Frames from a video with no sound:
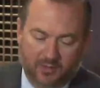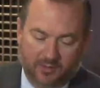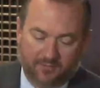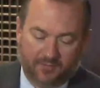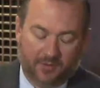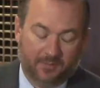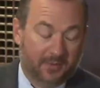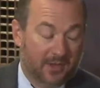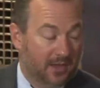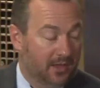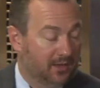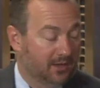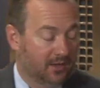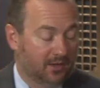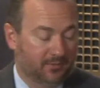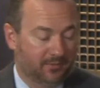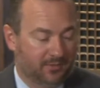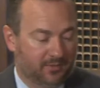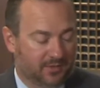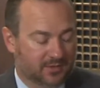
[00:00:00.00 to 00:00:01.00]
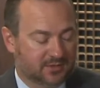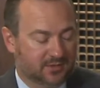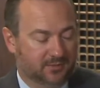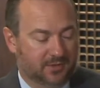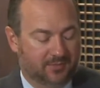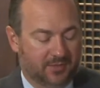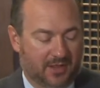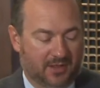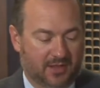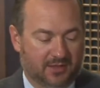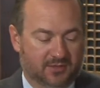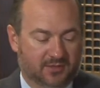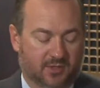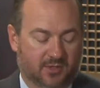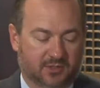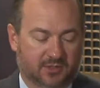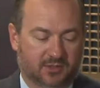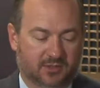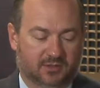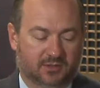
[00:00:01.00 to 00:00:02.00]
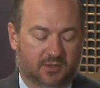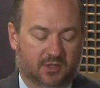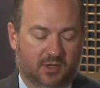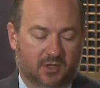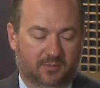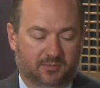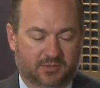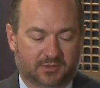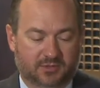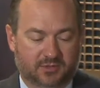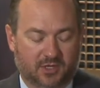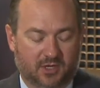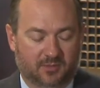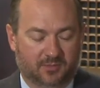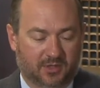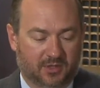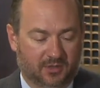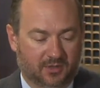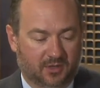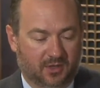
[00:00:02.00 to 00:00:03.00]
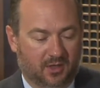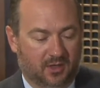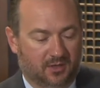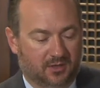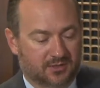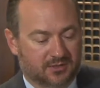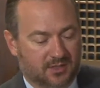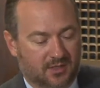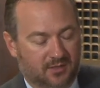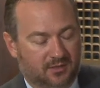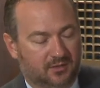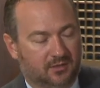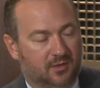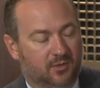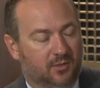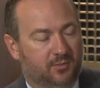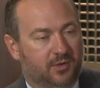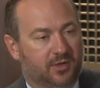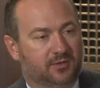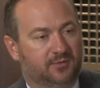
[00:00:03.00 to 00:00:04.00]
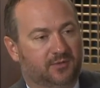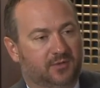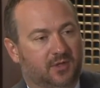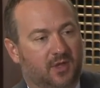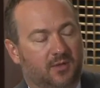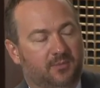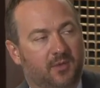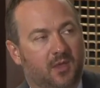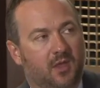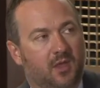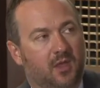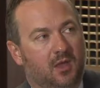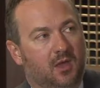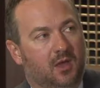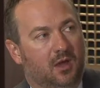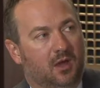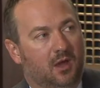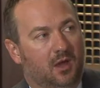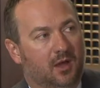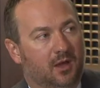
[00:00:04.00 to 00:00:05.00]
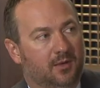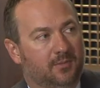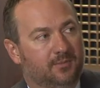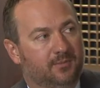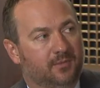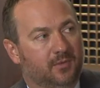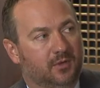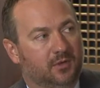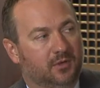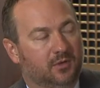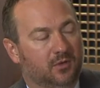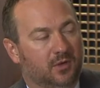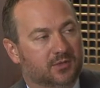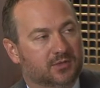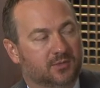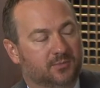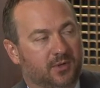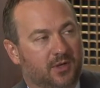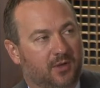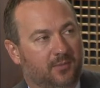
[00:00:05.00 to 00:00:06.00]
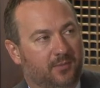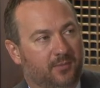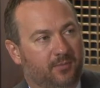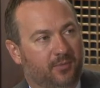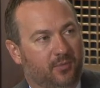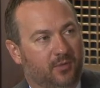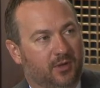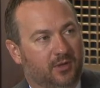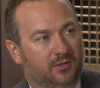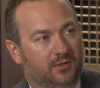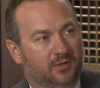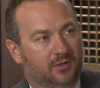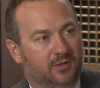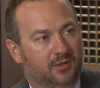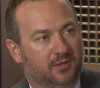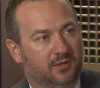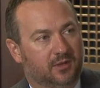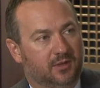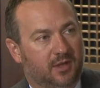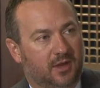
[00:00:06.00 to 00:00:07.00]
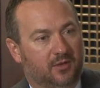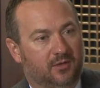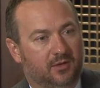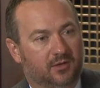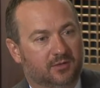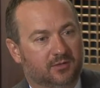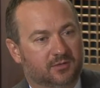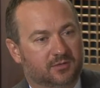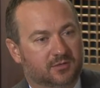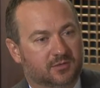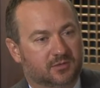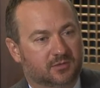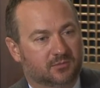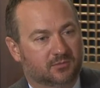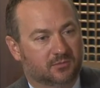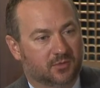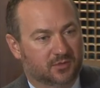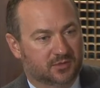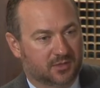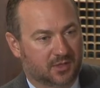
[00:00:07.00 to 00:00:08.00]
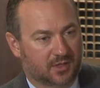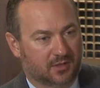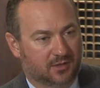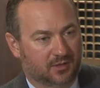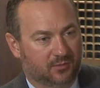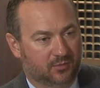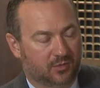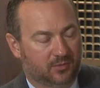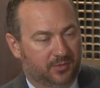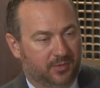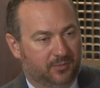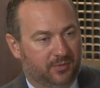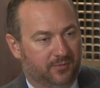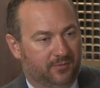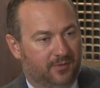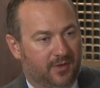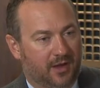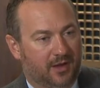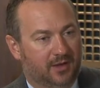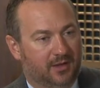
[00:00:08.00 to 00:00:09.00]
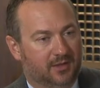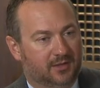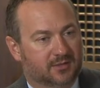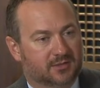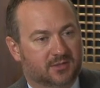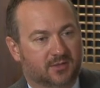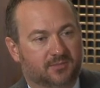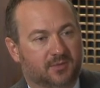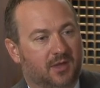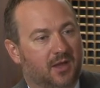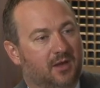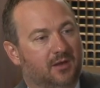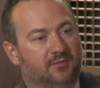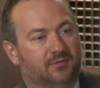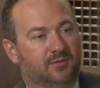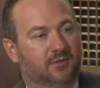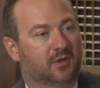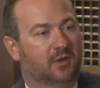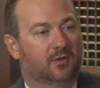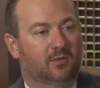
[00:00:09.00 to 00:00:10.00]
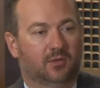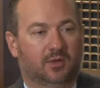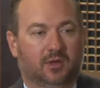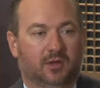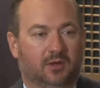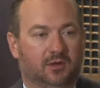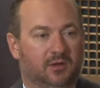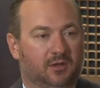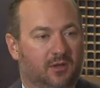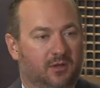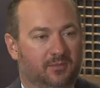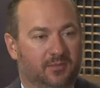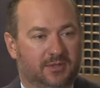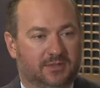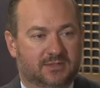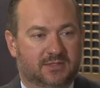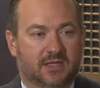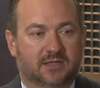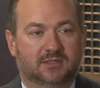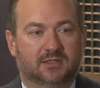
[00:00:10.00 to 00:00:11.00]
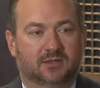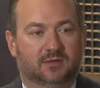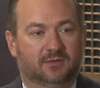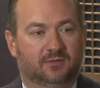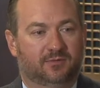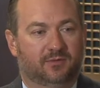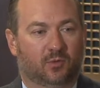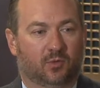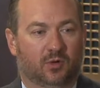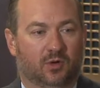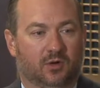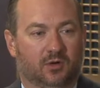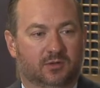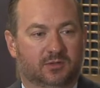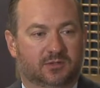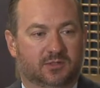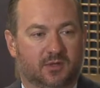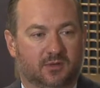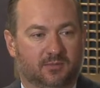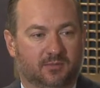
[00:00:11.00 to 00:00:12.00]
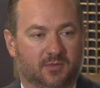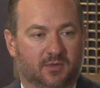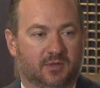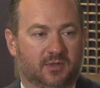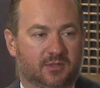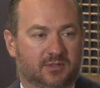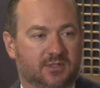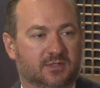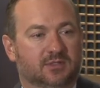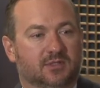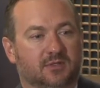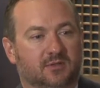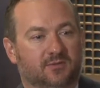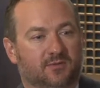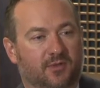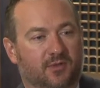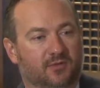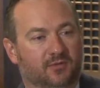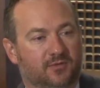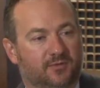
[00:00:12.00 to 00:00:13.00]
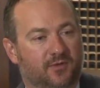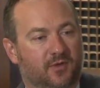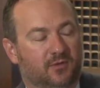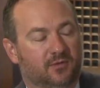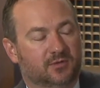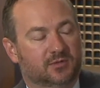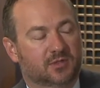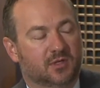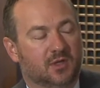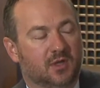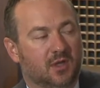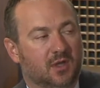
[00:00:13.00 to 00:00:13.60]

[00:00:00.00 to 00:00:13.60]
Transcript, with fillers: if I may, and I'll, this will be my last question, uh, Mr. Chairman, because uh, I know we're pressed for time. Um, you also bring up a point that the carriers most likely will be providing some kind of low income incentive or some assistance for those folks.